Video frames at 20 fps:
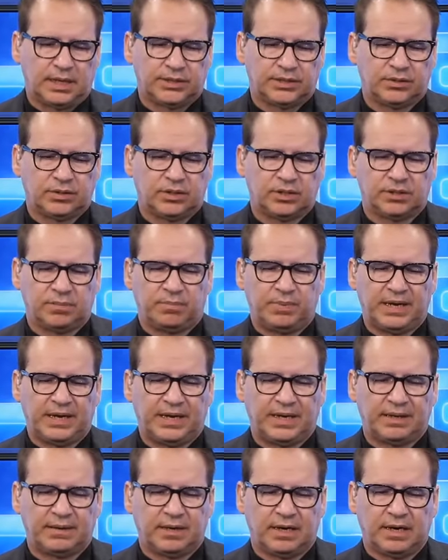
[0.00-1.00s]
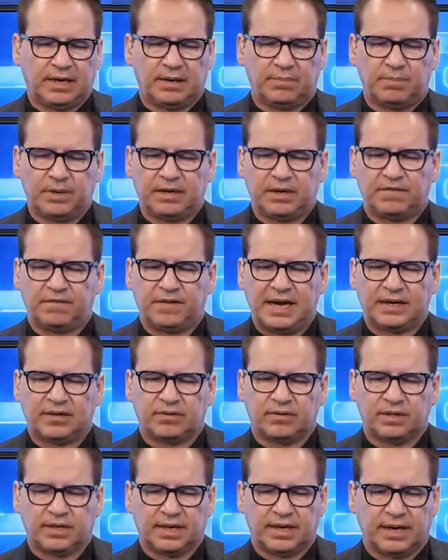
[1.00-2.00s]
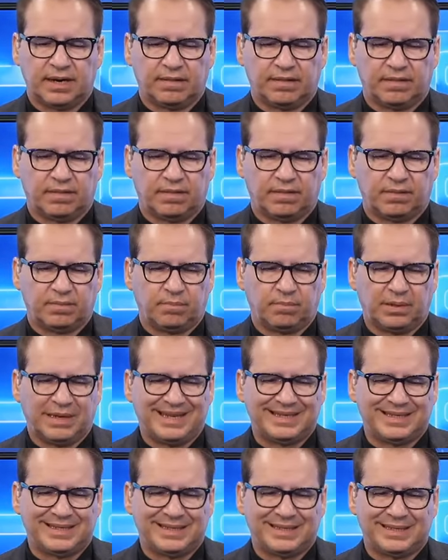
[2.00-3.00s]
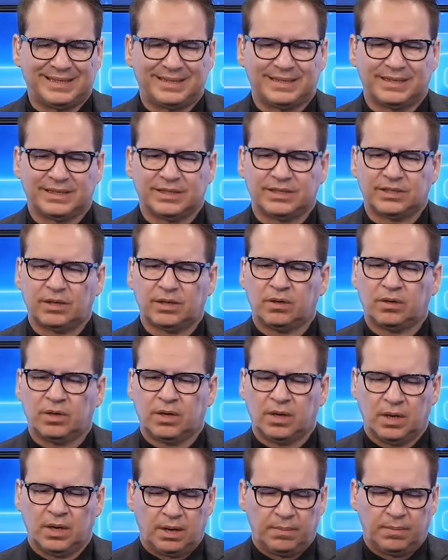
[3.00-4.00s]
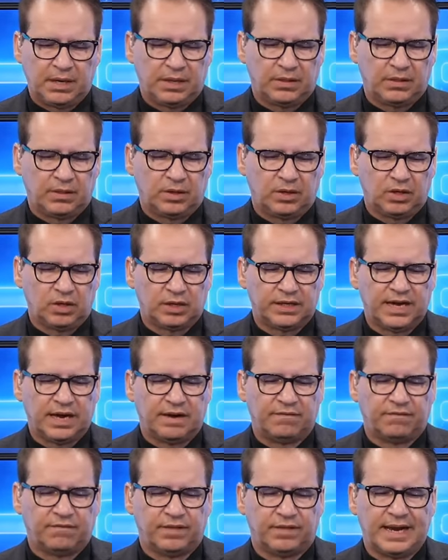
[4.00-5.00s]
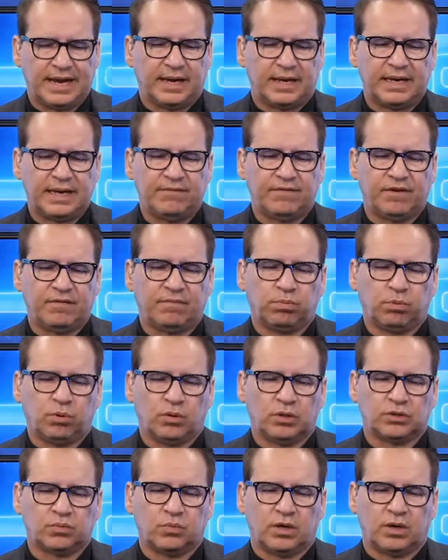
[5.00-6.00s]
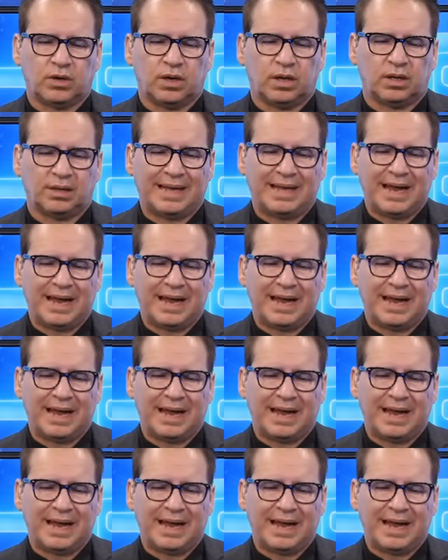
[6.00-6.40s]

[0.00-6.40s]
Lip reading: So it's a big factor that kind of plays into this. So be on the lookout for that. Even if employers want to